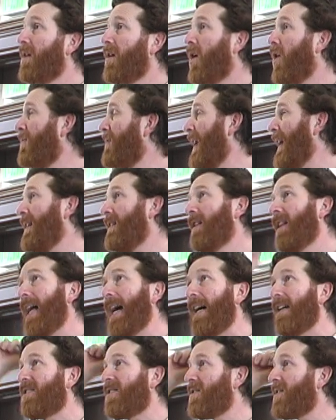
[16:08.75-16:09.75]
Overhead
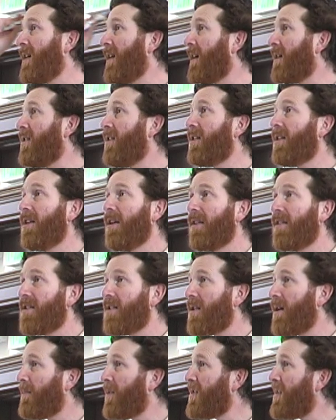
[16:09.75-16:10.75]
glass is going to cook you in the
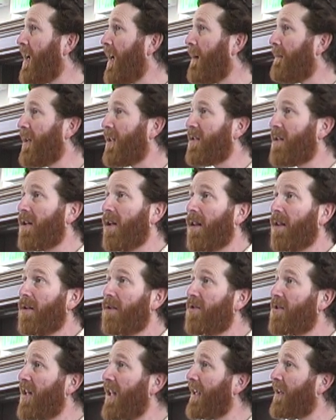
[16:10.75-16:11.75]
summertime, and it's going to
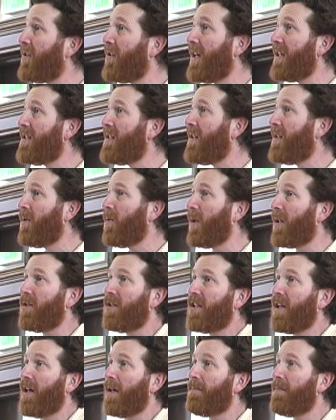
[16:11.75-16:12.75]
lose like crazy in the
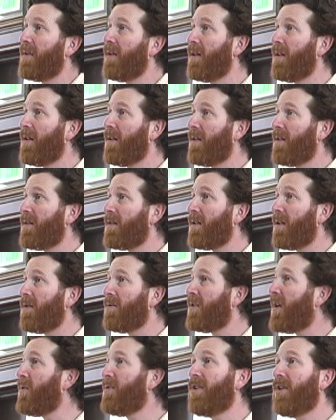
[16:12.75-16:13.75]
wintertime. So
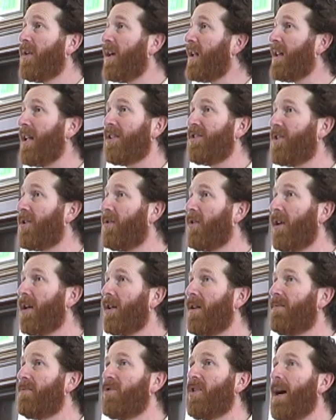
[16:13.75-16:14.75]
don't do it unless you're
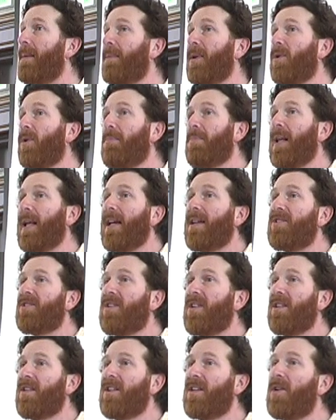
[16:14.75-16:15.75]
growing tropical plants
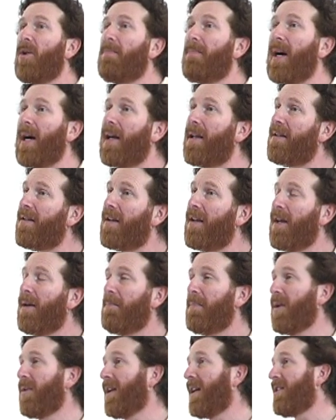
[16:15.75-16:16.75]
and you don't mind
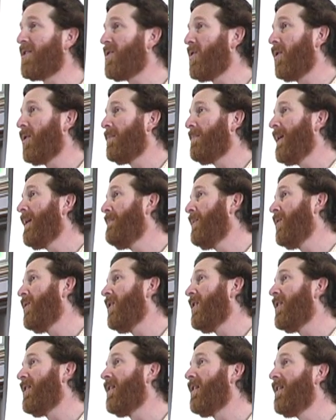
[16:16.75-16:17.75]
building a solar people
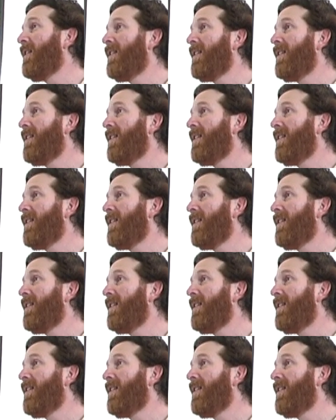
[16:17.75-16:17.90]
cooker.